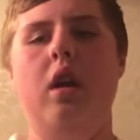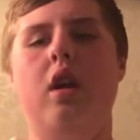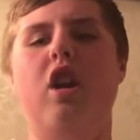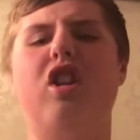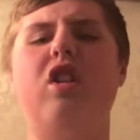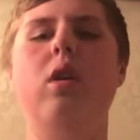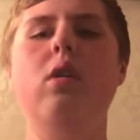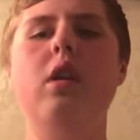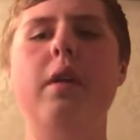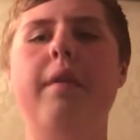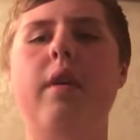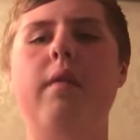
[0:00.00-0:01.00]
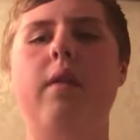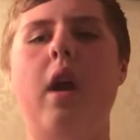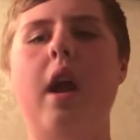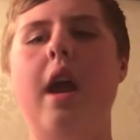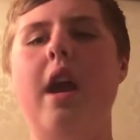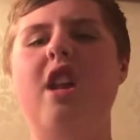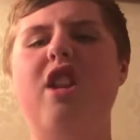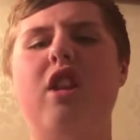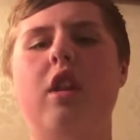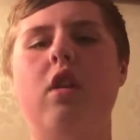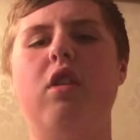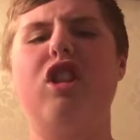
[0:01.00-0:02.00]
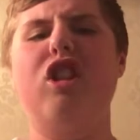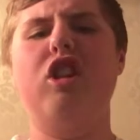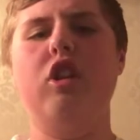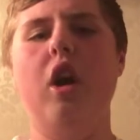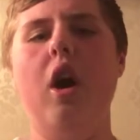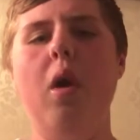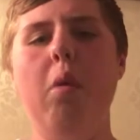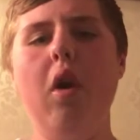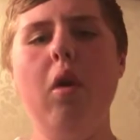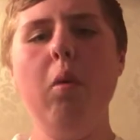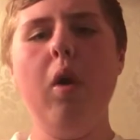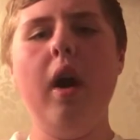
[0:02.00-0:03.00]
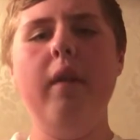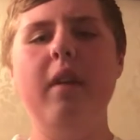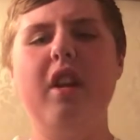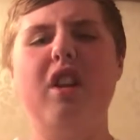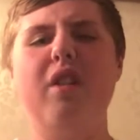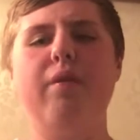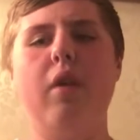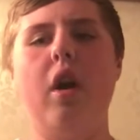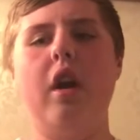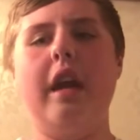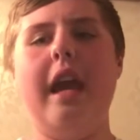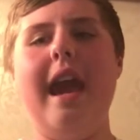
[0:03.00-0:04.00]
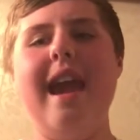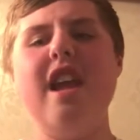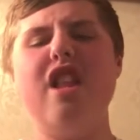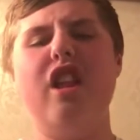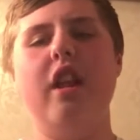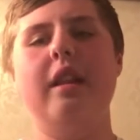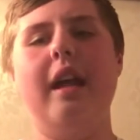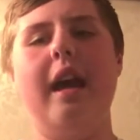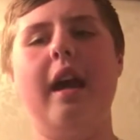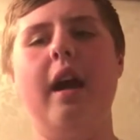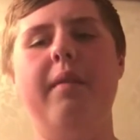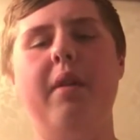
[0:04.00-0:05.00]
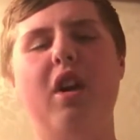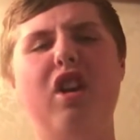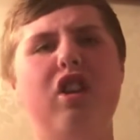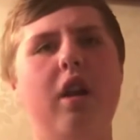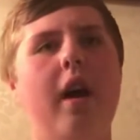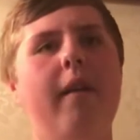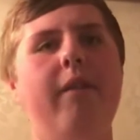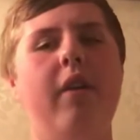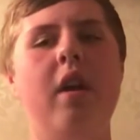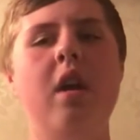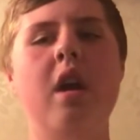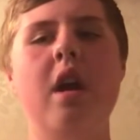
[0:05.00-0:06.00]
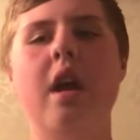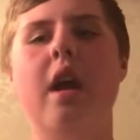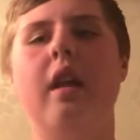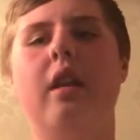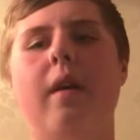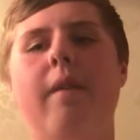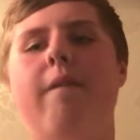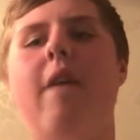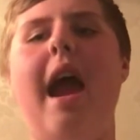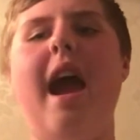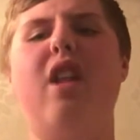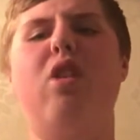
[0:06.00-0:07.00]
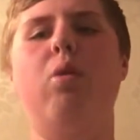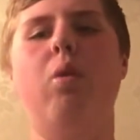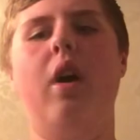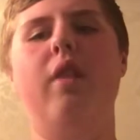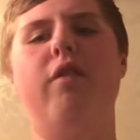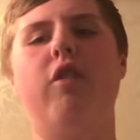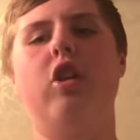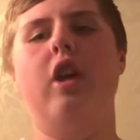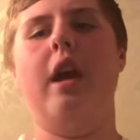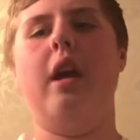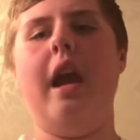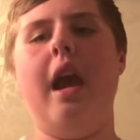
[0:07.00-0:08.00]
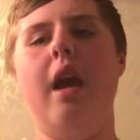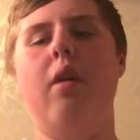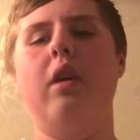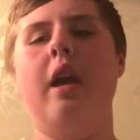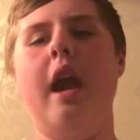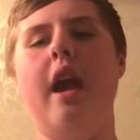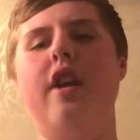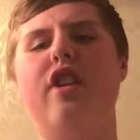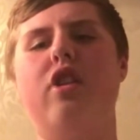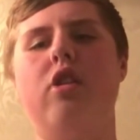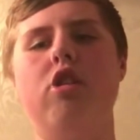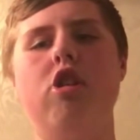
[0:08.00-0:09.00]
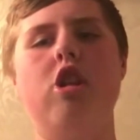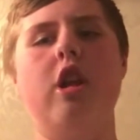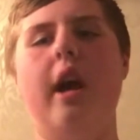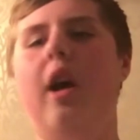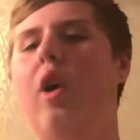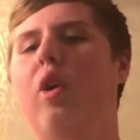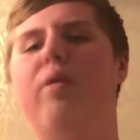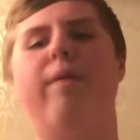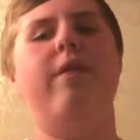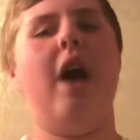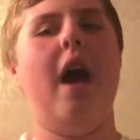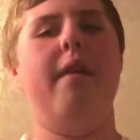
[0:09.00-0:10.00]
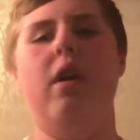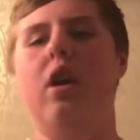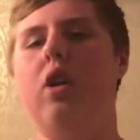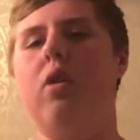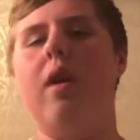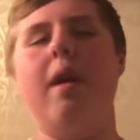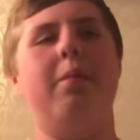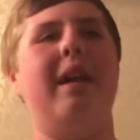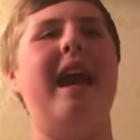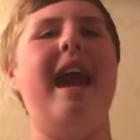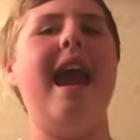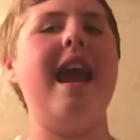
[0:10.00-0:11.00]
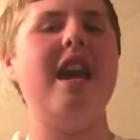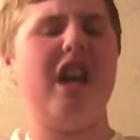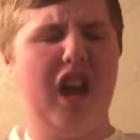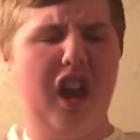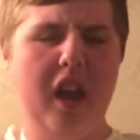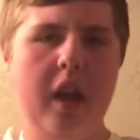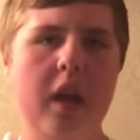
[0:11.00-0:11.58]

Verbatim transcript: There's two different braids. The slower one, which is for cakes and like other stuff the fast one for like can canister shells, 500 gram cakes.